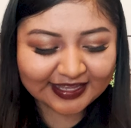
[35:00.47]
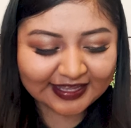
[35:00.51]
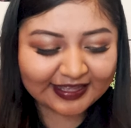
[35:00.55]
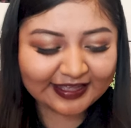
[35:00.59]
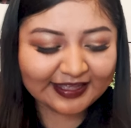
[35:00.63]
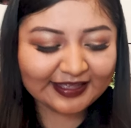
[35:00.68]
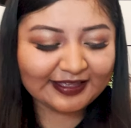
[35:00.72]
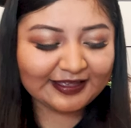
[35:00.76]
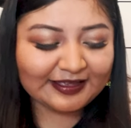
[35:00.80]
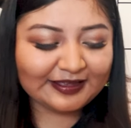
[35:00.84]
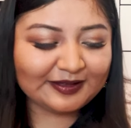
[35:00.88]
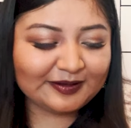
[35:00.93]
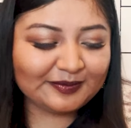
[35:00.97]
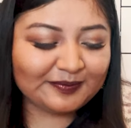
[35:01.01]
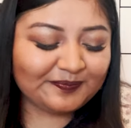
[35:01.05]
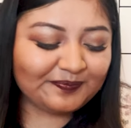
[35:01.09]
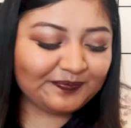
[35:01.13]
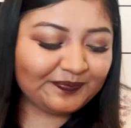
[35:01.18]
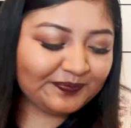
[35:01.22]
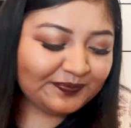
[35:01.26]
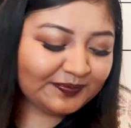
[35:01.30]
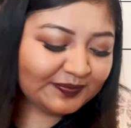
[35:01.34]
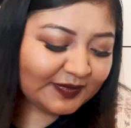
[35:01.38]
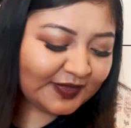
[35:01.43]

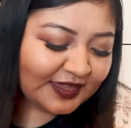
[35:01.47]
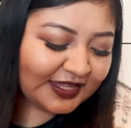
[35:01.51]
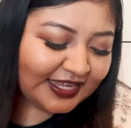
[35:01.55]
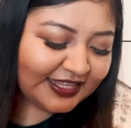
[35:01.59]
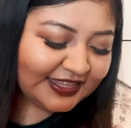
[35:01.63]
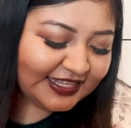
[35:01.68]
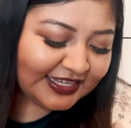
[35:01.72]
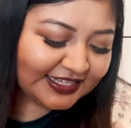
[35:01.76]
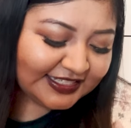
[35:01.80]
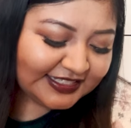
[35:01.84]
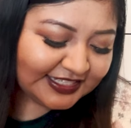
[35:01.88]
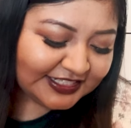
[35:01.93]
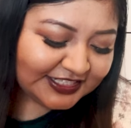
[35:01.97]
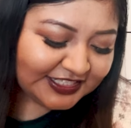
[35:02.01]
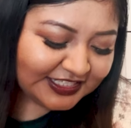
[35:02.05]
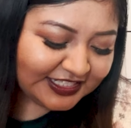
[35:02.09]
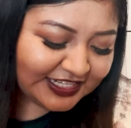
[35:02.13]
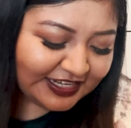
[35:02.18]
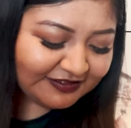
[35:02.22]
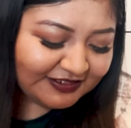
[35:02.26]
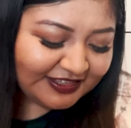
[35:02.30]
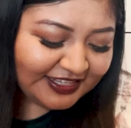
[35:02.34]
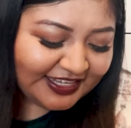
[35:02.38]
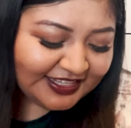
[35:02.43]
Um, and like I said, she's
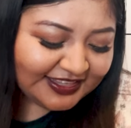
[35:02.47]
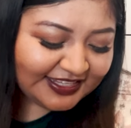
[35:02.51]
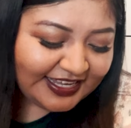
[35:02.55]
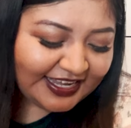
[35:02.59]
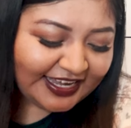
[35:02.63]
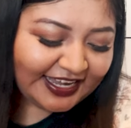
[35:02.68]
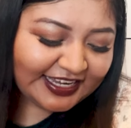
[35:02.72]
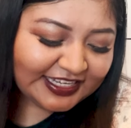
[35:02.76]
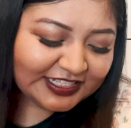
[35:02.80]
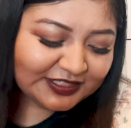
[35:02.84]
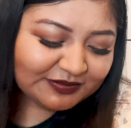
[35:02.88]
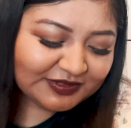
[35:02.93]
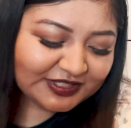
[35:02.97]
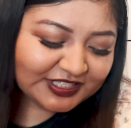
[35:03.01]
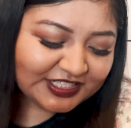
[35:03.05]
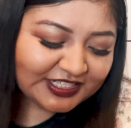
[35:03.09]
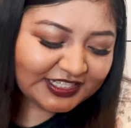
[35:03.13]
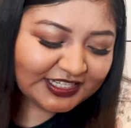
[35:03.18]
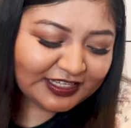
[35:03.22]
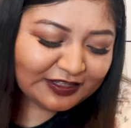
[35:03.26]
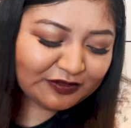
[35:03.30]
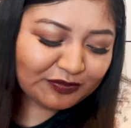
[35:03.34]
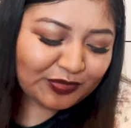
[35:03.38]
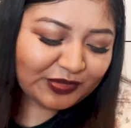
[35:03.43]
not really at the age where she
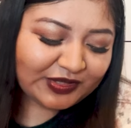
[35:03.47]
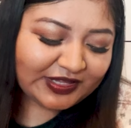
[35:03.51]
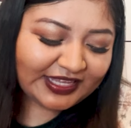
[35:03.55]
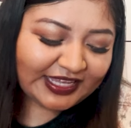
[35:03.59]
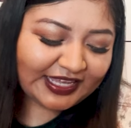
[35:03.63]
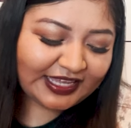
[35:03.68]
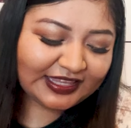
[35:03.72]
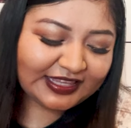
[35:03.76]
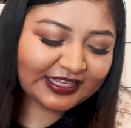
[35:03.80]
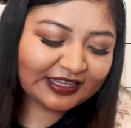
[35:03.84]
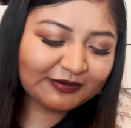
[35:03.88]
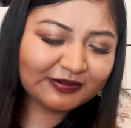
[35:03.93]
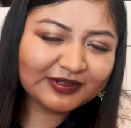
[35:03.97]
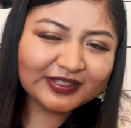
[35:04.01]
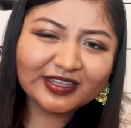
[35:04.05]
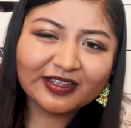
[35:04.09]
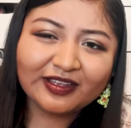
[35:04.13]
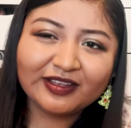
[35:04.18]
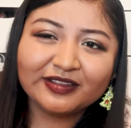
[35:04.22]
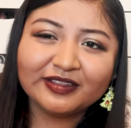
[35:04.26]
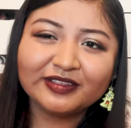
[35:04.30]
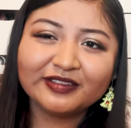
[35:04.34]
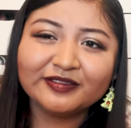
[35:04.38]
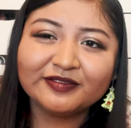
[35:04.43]
can play like with
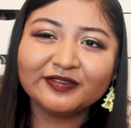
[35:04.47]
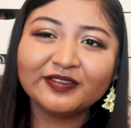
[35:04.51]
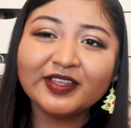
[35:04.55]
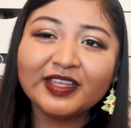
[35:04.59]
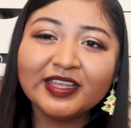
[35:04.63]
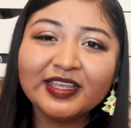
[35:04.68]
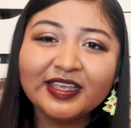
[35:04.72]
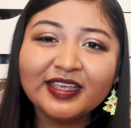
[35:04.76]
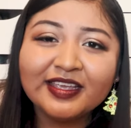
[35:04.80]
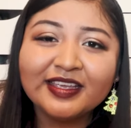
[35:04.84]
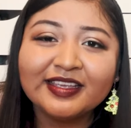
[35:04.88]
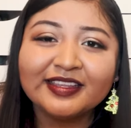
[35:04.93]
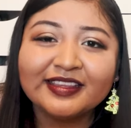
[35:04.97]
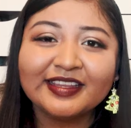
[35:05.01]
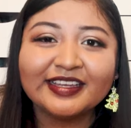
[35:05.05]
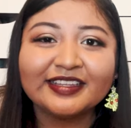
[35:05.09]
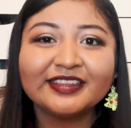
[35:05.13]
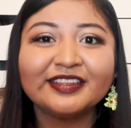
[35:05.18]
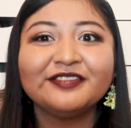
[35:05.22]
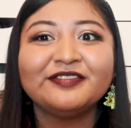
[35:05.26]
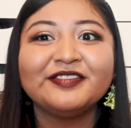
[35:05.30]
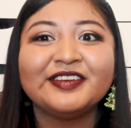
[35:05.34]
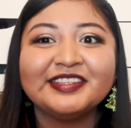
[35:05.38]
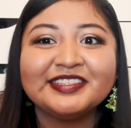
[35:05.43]
all of like
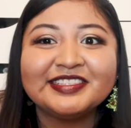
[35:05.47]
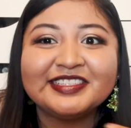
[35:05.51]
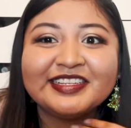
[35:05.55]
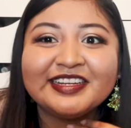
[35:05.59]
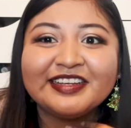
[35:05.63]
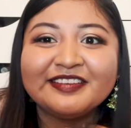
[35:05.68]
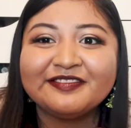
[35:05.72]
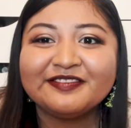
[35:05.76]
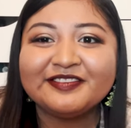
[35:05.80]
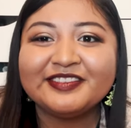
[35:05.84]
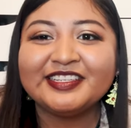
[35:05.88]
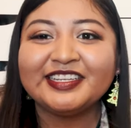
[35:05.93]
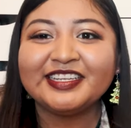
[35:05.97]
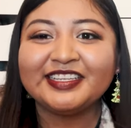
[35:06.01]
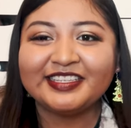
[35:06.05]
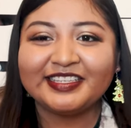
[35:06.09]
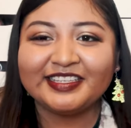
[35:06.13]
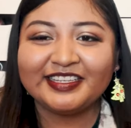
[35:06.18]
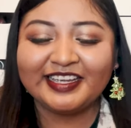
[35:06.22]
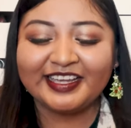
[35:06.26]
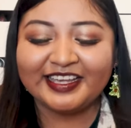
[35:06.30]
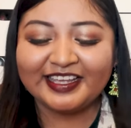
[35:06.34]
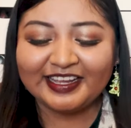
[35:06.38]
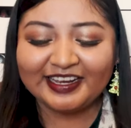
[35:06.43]
the fun stuff
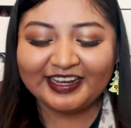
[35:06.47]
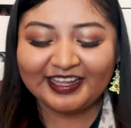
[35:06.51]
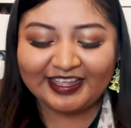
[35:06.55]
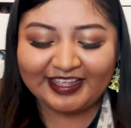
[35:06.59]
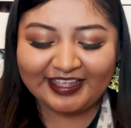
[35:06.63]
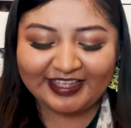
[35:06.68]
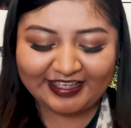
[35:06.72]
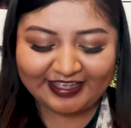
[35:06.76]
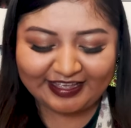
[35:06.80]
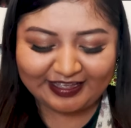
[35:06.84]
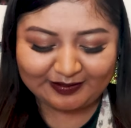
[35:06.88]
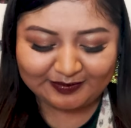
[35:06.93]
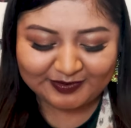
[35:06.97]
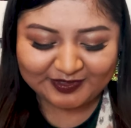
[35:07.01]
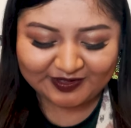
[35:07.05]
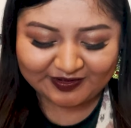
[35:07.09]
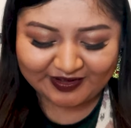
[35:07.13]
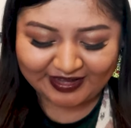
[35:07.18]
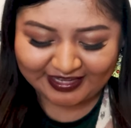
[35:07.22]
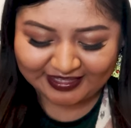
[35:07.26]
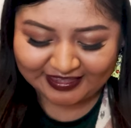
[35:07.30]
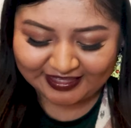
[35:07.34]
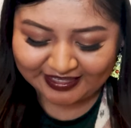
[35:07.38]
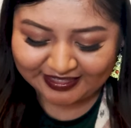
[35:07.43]
just yet. Um, so
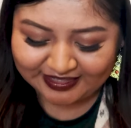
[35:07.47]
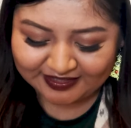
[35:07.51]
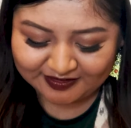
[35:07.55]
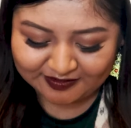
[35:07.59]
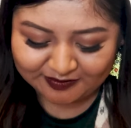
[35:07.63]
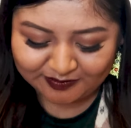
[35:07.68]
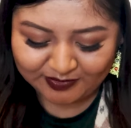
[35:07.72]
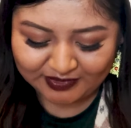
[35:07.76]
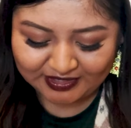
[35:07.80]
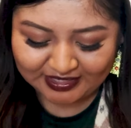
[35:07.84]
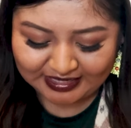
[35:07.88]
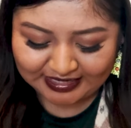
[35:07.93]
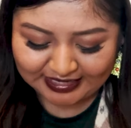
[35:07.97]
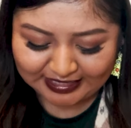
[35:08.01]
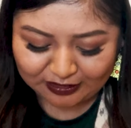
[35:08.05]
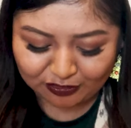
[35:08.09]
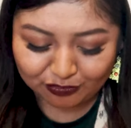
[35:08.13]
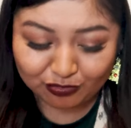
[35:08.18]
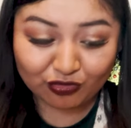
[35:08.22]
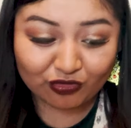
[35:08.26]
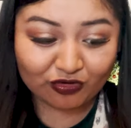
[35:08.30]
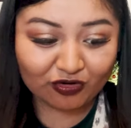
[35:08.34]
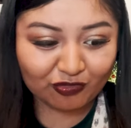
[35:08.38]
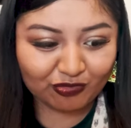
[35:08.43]
I thought this would be an
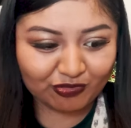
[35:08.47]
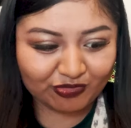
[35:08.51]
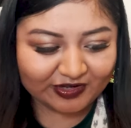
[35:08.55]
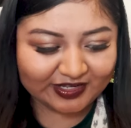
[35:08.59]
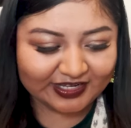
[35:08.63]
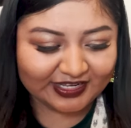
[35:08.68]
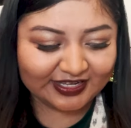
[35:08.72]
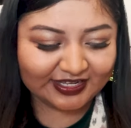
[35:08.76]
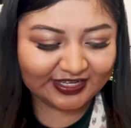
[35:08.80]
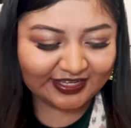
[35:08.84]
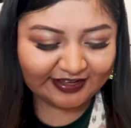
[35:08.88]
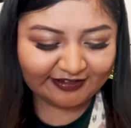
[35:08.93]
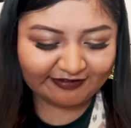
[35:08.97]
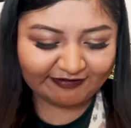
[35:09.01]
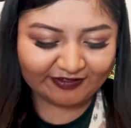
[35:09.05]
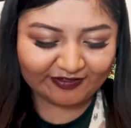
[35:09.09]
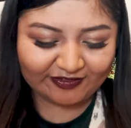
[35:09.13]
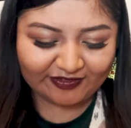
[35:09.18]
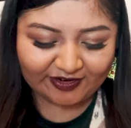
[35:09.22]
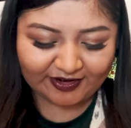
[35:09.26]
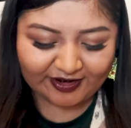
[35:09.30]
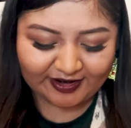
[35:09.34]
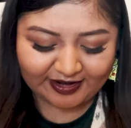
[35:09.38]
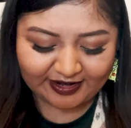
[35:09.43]
appropriate gift
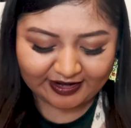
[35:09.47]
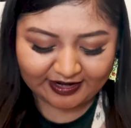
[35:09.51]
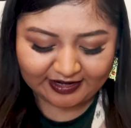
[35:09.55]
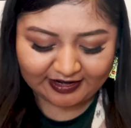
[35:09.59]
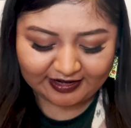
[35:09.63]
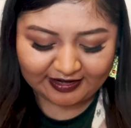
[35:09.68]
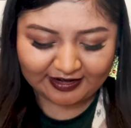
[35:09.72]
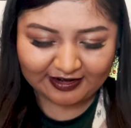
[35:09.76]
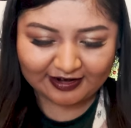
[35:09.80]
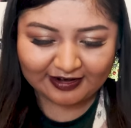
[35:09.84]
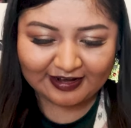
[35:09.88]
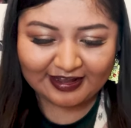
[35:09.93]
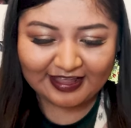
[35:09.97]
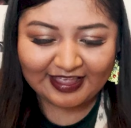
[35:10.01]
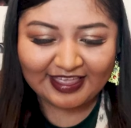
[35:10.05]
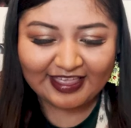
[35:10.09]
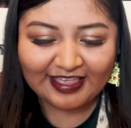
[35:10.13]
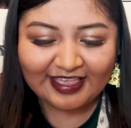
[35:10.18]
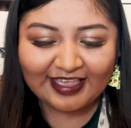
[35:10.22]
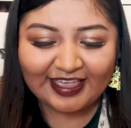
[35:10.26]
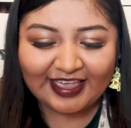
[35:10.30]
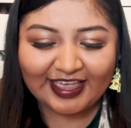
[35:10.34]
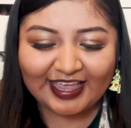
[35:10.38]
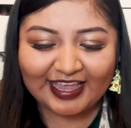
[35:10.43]
for her.
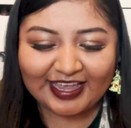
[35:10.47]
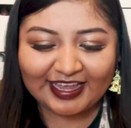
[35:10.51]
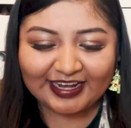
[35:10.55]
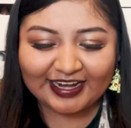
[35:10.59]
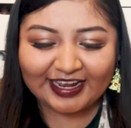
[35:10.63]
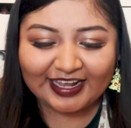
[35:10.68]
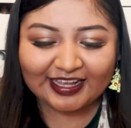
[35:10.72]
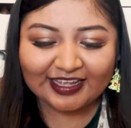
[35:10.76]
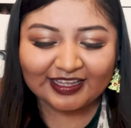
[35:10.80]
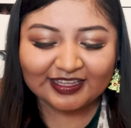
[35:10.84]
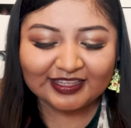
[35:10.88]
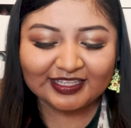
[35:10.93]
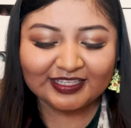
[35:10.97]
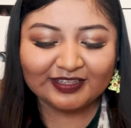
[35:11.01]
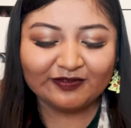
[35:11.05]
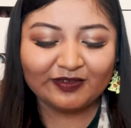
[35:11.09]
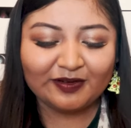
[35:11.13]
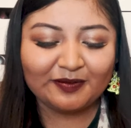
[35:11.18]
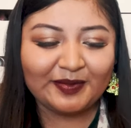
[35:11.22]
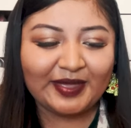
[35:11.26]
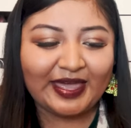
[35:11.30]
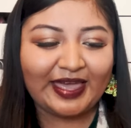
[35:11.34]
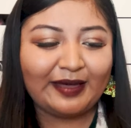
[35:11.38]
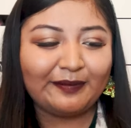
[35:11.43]
And I got this
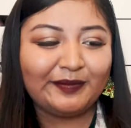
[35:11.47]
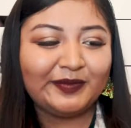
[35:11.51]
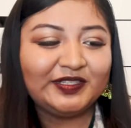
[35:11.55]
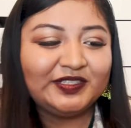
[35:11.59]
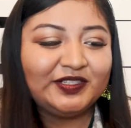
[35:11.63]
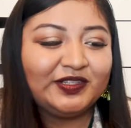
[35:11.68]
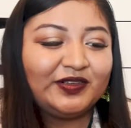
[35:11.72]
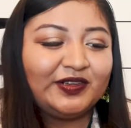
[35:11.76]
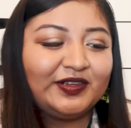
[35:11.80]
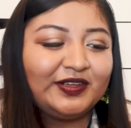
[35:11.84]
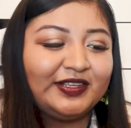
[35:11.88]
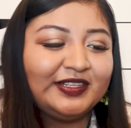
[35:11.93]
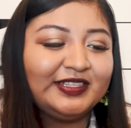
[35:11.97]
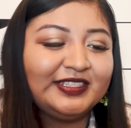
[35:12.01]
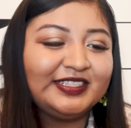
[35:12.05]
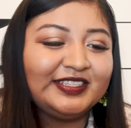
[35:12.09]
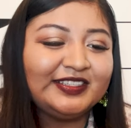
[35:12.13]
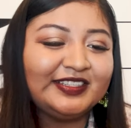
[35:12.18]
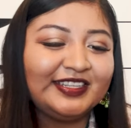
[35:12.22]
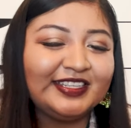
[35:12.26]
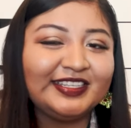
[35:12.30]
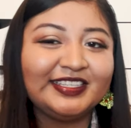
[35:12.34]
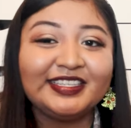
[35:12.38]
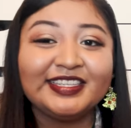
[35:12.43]
from Amazon. So
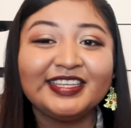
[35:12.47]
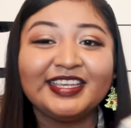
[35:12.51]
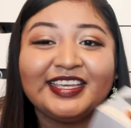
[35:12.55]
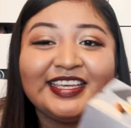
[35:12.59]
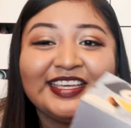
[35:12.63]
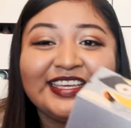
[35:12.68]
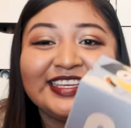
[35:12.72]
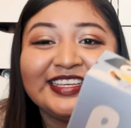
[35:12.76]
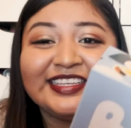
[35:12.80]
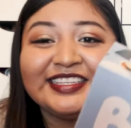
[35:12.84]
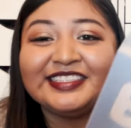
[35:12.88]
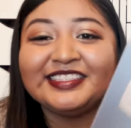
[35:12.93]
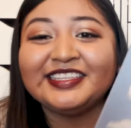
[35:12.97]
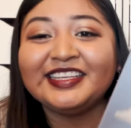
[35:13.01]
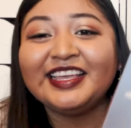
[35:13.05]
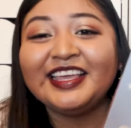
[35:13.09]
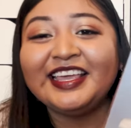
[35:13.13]
this is